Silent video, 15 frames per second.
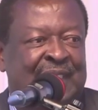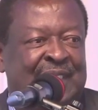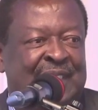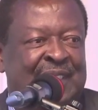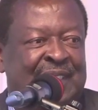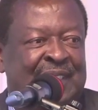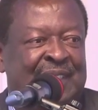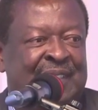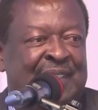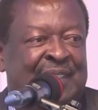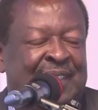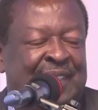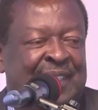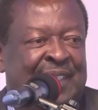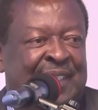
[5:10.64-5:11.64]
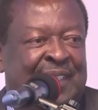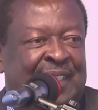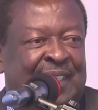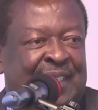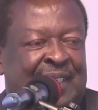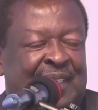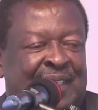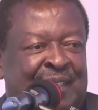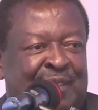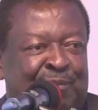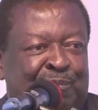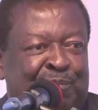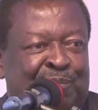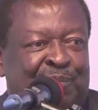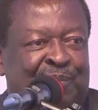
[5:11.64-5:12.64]

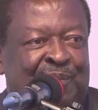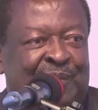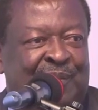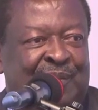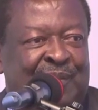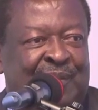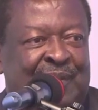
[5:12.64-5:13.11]
[no speech]